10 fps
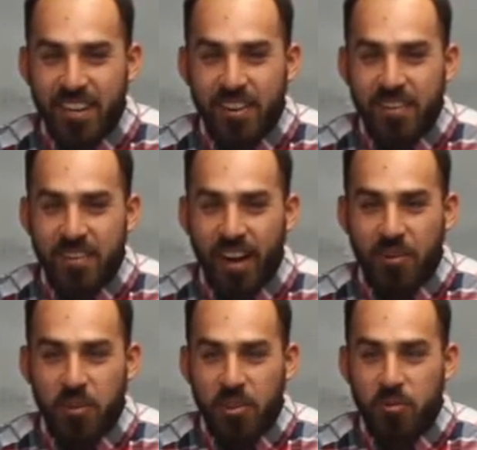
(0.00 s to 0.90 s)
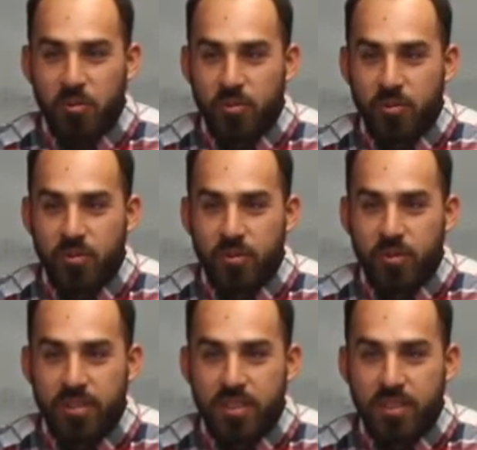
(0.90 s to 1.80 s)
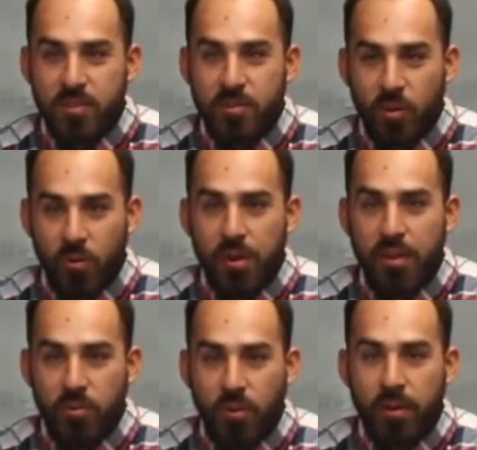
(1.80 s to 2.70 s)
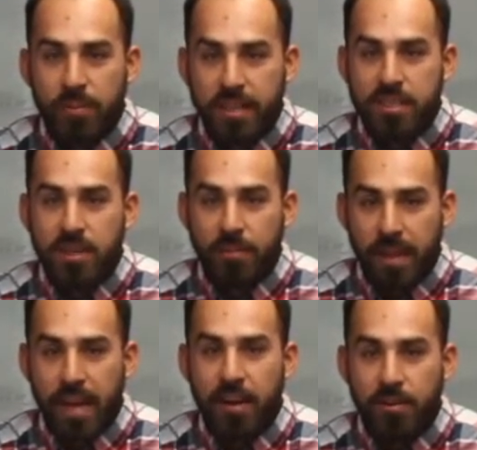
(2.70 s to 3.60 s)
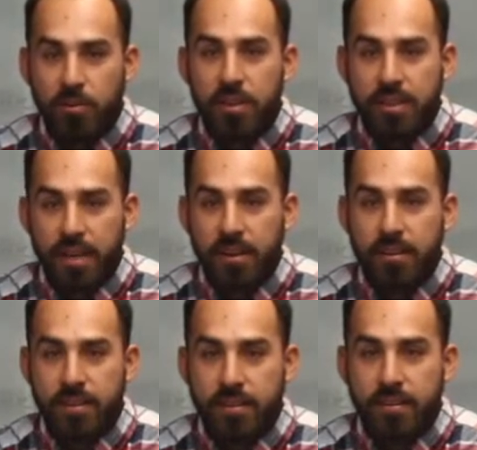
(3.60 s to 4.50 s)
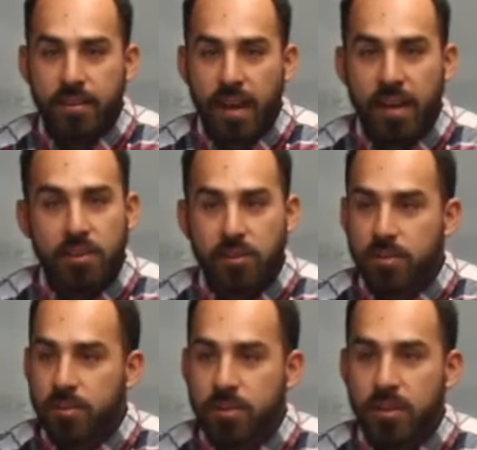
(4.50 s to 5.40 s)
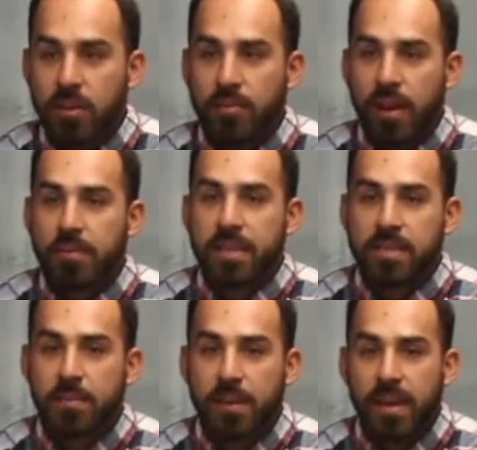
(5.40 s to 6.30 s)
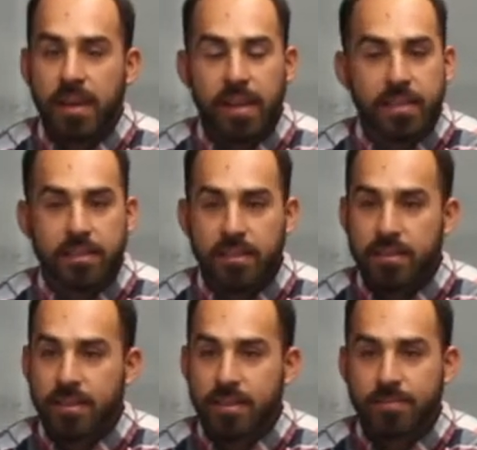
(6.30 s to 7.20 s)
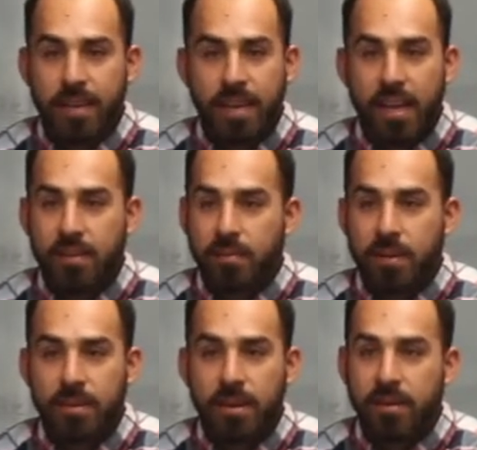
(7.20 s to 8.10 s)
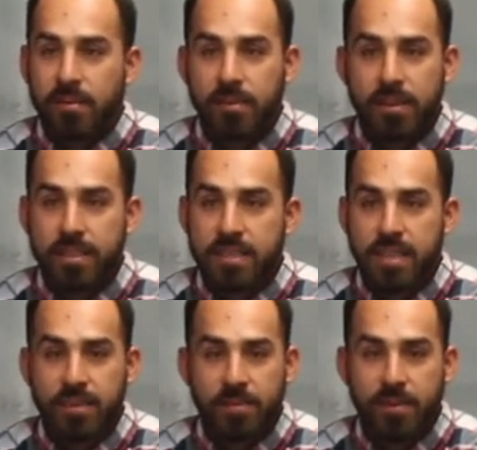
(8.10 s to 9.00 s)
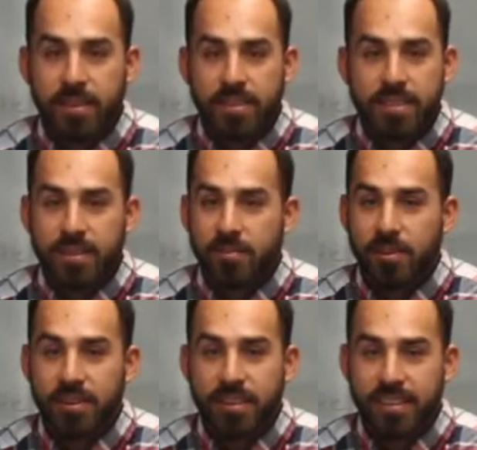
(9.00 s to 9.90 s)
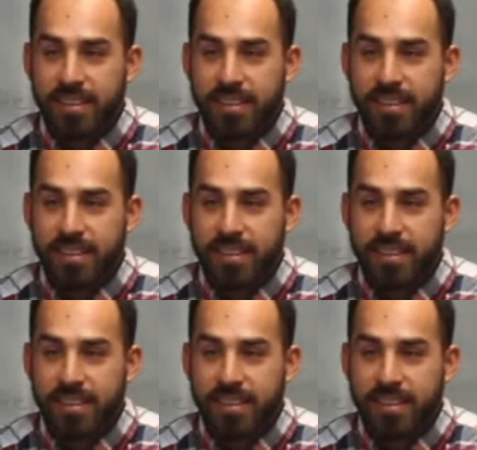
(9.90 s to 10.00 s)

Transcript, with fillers: you know, oh, you when we when we mess up now, we doubt it. I do. You know, if I mess up bad, I just like, man, I maybe I ain't really saved. Maybe this didn't work.